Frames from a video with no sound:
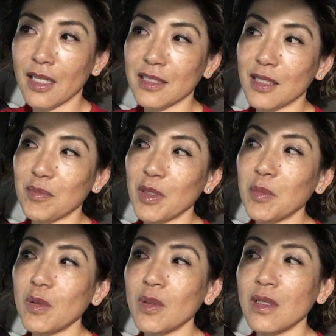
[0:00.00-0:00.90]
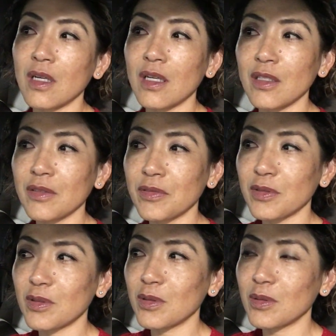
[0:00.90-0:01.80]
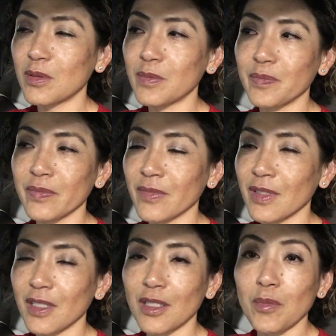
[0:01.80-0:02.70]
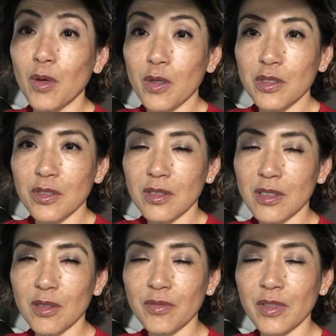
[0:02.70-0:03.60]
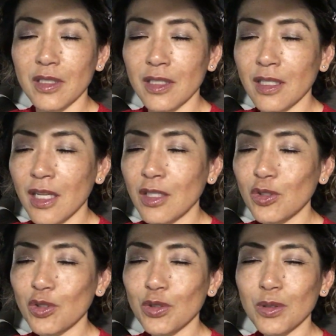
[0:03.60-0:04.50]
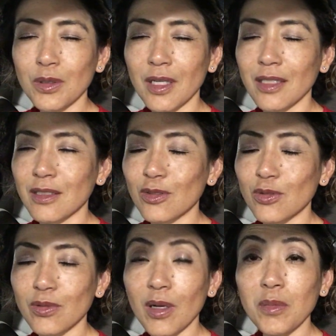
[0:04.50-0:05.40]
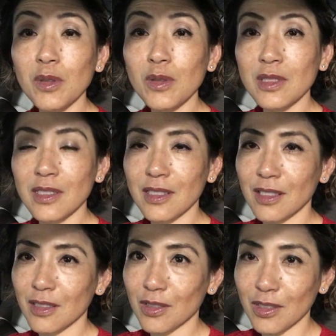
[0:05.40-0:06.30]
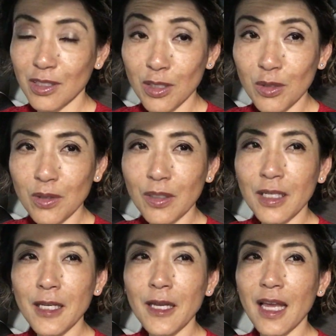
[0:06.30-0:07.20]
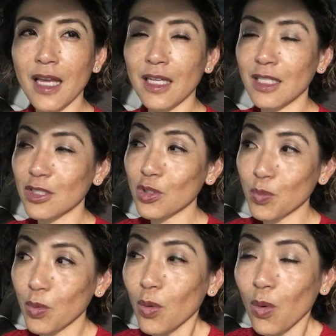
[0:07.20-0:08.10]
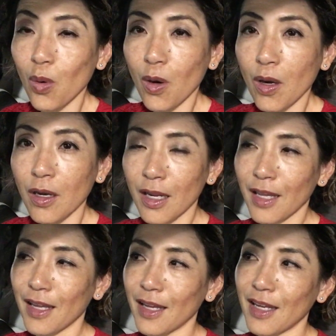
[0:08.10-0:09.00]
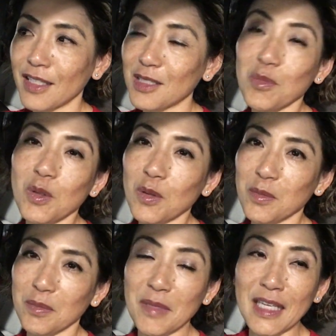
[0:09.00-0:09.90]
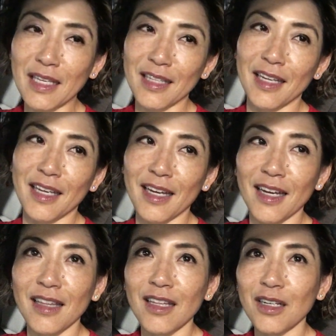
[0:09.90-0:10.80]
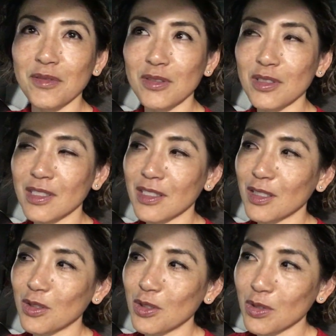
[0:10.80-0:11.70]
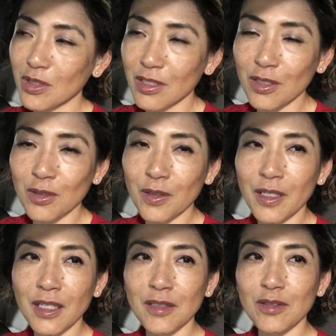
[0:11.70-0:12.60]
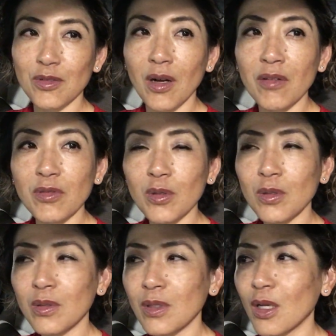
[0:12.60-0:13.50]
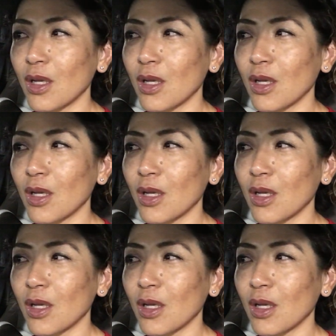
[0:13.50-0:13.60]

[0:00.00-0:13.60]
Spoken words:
Some people love to immerse yourself in the nature and travel, see the scenery and explore. It's more me, like I love to see the new scenery, travel,